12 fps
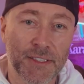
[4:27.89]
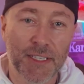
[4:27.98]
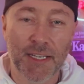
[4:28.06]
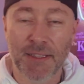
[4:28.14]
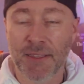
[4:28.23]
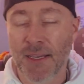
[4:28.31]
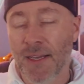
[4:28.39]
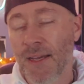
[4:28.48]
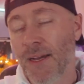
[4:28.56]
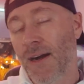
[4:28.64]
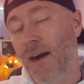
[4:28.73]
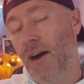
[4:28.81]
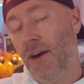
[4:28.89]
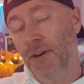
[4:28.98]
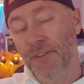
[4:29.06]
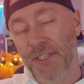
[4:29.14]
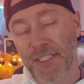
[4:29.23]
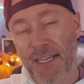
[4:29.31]
and
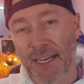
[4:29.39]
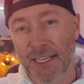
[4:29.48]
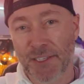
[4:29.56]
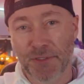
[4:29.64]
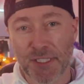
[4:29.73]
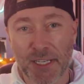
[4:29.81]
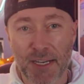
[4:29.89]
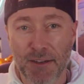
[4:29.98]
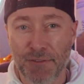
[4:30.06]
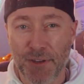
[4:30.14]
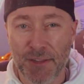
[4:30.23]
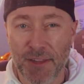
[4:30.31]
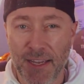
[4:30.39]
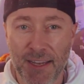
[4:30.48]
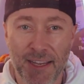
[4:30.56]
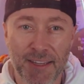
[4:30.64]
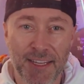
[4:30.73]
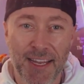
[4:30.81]
all this kind of stuff. And
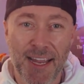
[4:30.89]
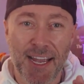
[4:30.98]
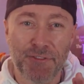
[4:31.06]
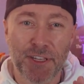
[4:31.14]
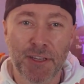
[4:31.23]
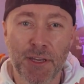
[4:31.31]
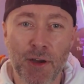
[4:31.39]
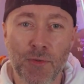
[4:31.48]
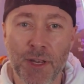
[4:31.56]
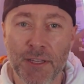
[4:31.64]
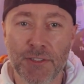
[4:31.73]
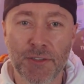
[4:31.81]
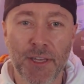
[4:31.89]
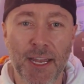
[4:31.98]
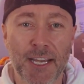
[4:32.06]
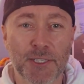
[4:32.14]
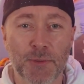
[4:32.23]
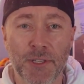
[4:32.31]
they have to go into the
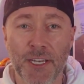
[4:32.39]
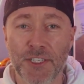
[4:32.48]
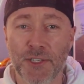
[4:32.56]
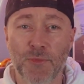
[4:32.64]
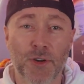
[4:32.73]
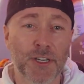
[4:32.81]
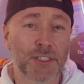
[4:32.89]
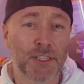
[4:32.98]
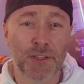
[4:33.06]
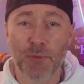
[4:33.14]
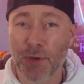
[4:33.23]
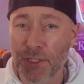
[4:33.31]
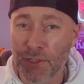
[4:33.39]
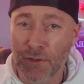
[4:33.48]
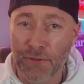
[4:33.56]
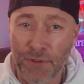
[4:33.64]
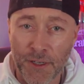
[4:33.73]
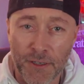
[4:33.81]
explanation. Whereas in the original
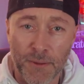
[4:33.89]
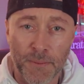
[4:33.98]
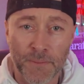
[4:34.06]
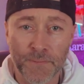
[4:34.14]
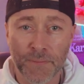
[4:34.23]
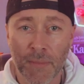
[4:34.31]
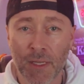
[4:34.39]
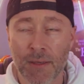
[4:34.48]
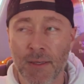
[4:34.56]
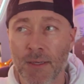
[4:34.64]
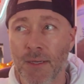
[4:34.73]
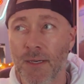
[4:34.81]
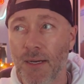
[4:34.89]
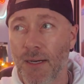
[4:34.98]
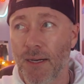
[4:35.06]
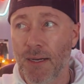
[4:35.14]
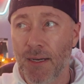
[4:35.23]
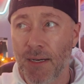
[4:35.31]
film,
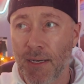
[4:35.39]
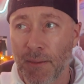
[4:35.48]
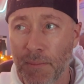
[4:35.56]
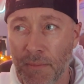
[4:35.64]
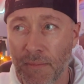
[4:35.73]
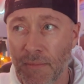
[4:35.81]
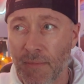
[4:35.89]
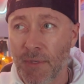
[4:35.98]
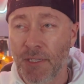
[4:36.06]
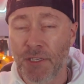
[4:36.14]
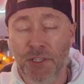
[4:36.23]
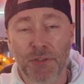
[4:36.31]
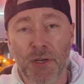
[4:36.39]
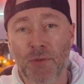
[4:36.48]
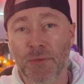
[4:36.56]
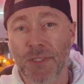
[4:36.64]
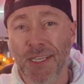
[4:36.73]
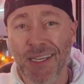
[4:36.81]
you
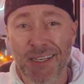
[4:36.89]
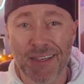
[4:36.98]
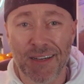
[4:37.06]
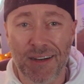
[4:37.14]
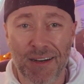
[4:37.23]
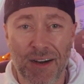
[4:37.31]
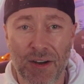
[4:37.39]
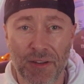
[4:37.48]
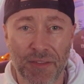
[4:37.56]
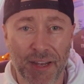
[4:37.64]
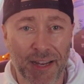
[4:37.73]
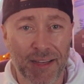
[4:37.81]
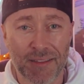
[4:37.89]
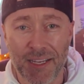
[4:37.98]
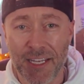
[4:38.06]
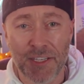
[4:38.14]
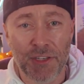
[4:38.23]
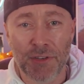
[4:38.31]
don't need all that.
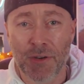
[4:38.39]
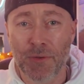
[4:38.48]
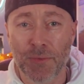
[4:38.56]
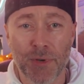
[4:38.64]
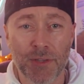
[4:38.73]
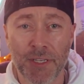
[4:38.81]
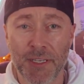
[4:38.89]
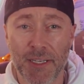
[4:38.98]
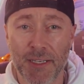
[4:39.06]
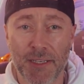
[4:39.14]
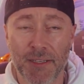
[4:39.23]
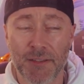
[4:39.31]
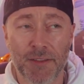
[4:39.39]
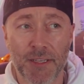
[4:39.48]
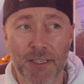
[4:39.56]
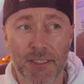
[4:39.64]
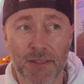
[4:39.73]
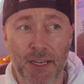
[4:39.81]
Like, and you don't really need it in
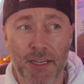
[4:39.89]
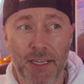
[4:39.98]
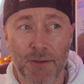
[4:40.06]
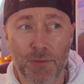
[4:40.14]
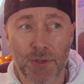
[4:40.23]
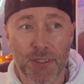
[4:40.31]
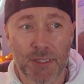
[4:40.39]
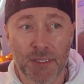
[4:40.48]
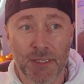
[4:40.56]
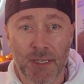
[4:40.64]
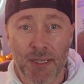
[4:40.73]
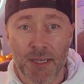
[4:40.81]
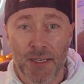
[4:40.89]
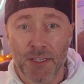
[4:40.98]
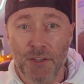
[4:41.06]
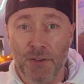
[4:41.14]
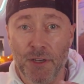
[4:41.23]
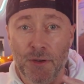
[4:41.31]
this. Like, it was,
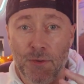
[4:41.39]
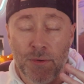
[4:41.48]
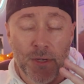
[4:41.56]
you